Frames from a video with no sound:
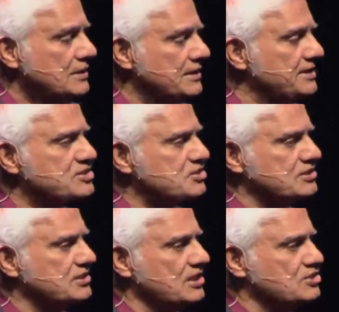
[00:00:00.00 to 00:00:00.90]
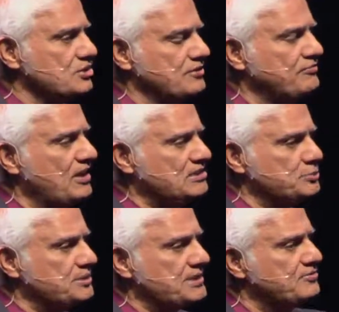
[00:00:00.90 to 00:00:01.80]
In Eastern culture, the father
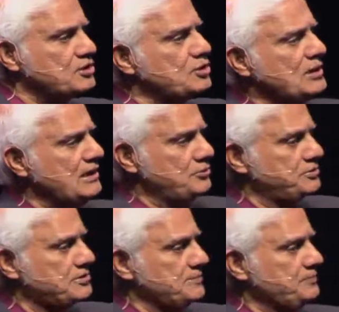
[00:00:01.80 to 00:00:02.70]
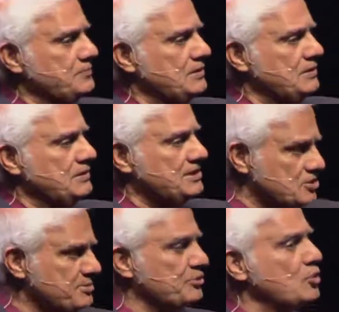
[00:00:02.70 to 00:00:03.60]
would never go out.
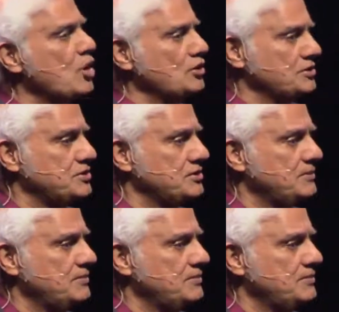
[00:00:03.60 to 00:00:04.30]
He's been wronged.